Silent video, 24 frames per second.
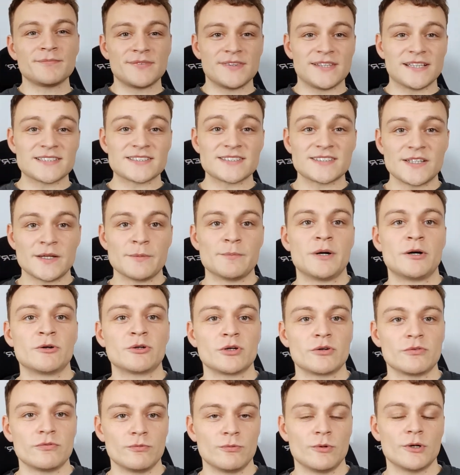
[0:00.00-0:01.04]
does the amount
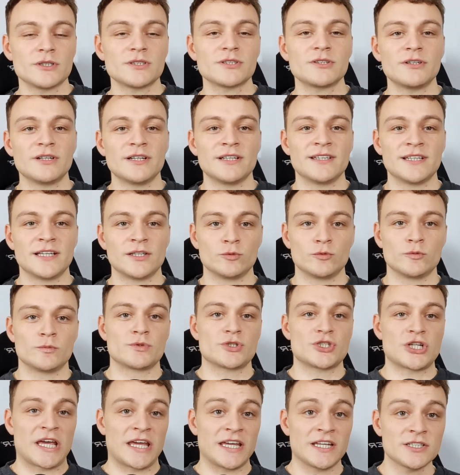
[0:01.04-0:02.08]
of water in that room
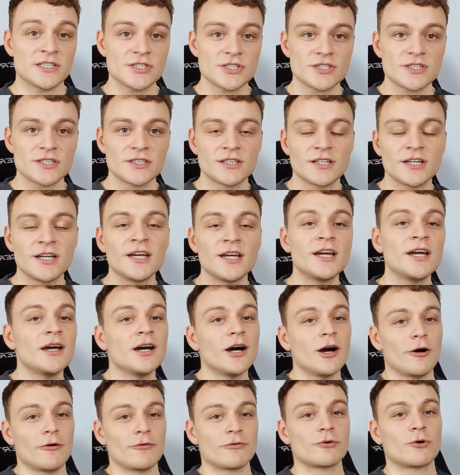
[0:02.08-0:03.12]
change?
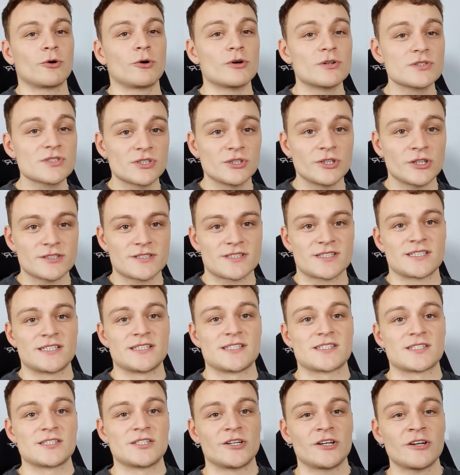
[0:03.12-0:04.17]
Of course not,
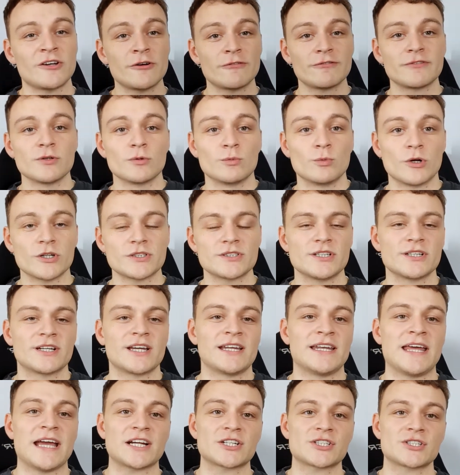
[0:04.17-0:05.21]
since none of the water
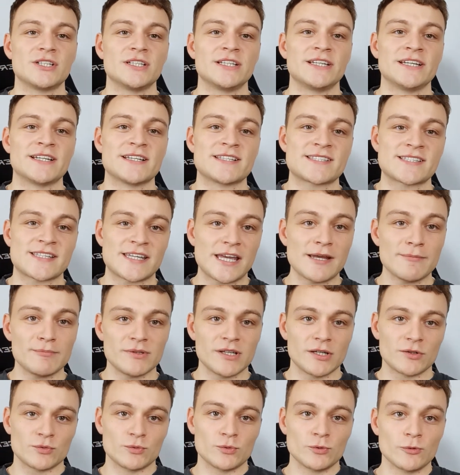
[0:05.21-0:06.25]
can actually escape
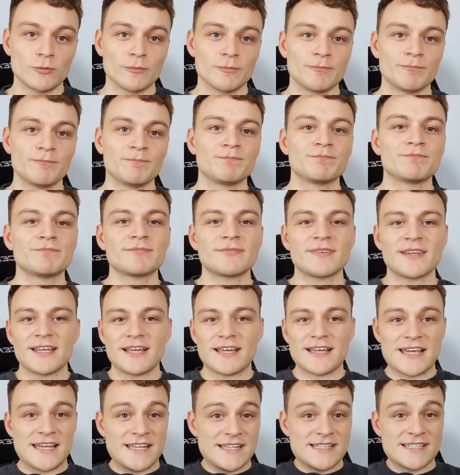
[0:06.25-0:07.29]
that room.
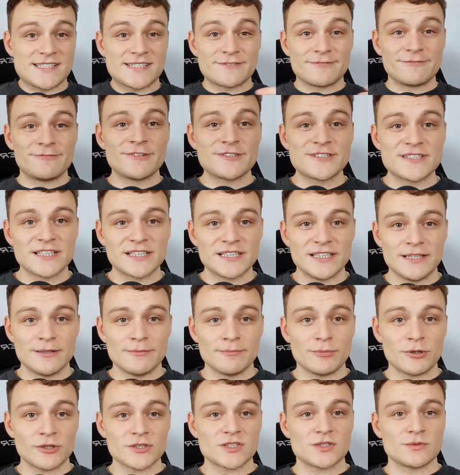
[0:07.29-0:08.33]
It is physically
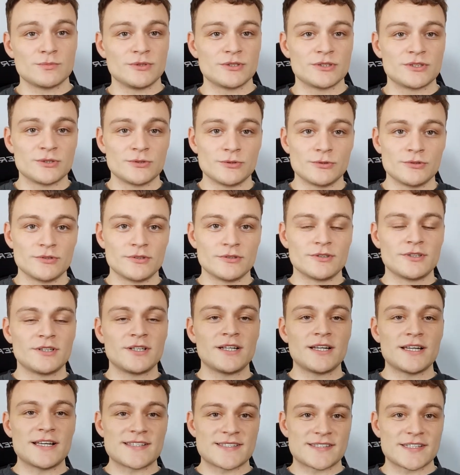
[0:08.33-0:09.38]
impossible to
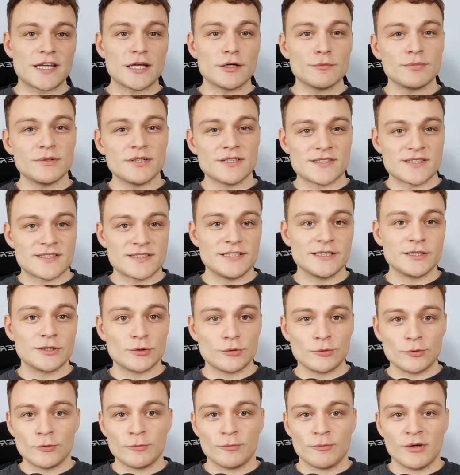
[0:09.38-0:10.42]
escape a sealed
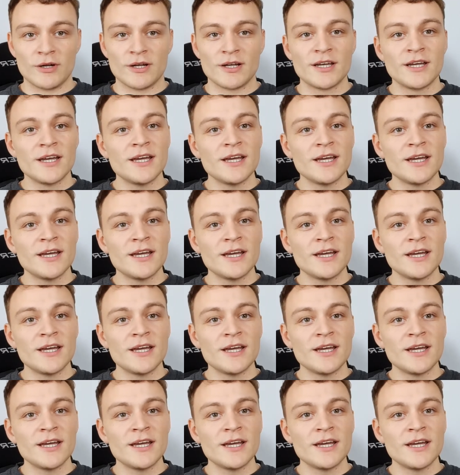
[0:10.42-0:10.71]
room.